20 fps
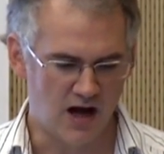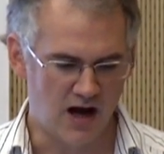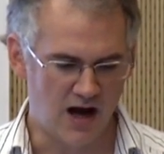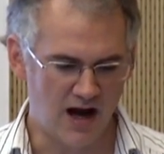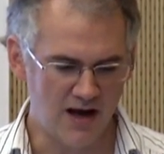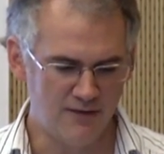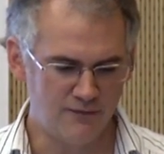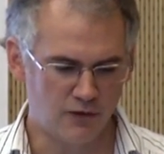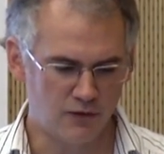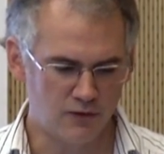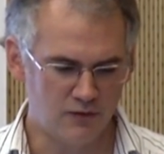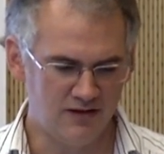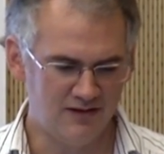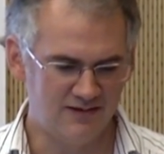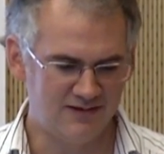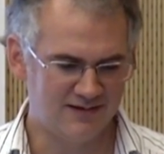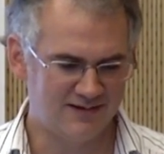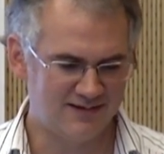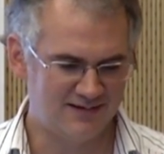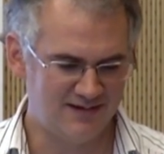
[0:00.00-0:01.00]
I've already
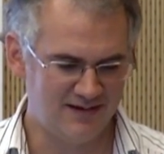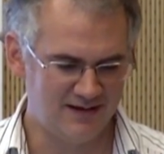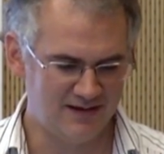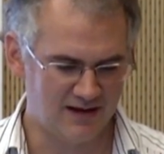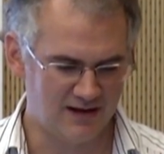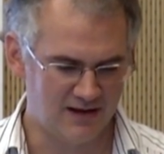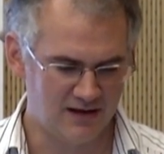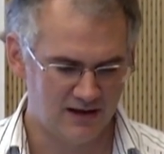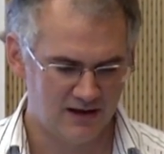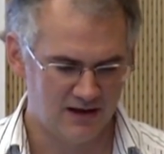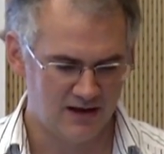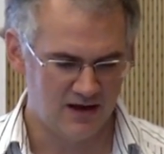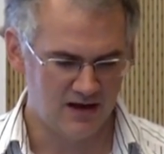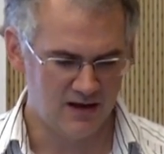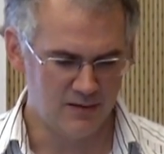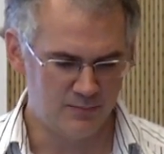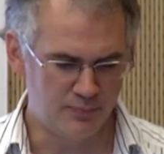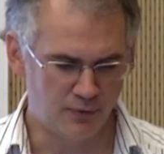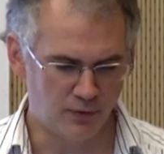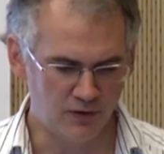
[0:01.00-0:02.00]
succeeded
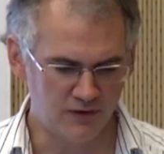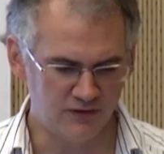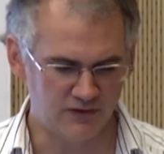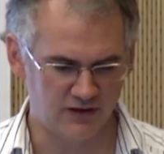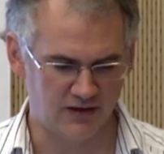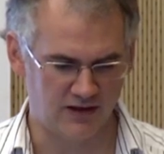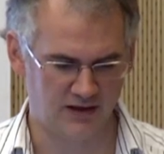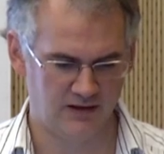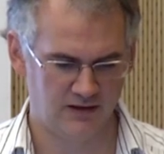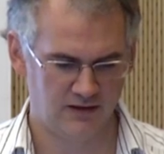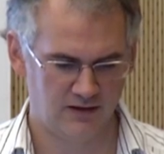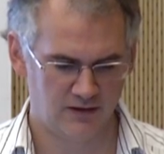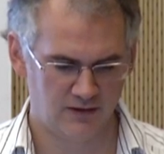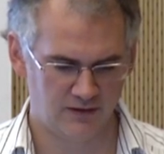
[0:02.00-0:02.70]
in poisoning